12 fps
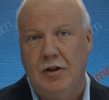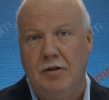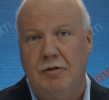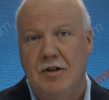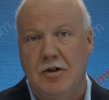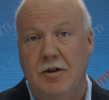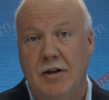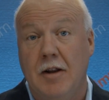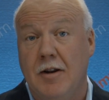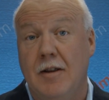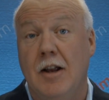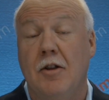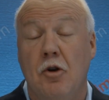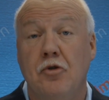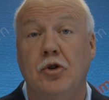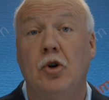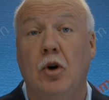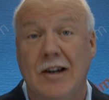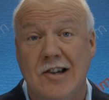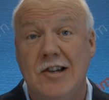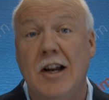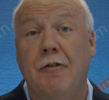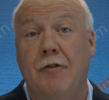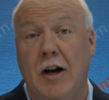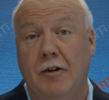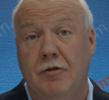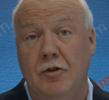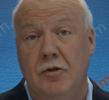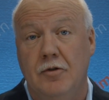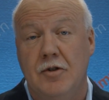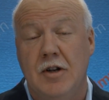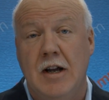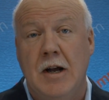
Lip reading: Those are called acidified foods.